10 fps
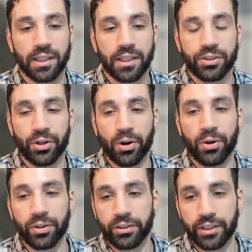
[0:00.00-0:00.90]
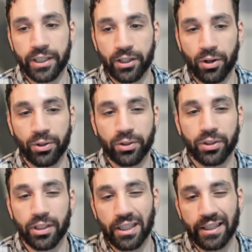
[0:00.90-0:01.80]
So
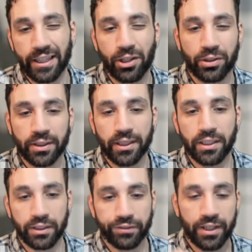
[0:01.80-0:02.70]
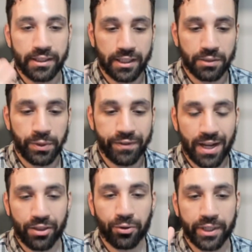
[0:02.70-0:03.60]
the Fed says that we've
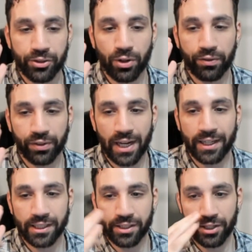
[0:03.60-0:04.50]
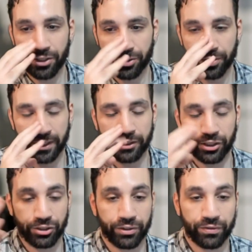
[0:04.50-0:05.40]
had 3 soft landings in history:
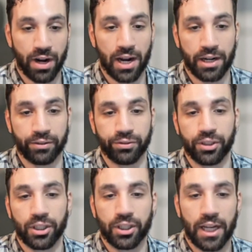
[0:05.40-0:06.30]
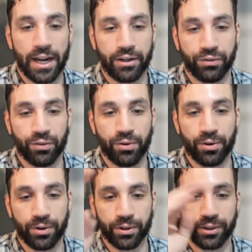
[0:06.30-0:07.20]
65,
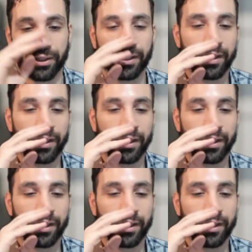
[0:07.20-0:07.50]
84,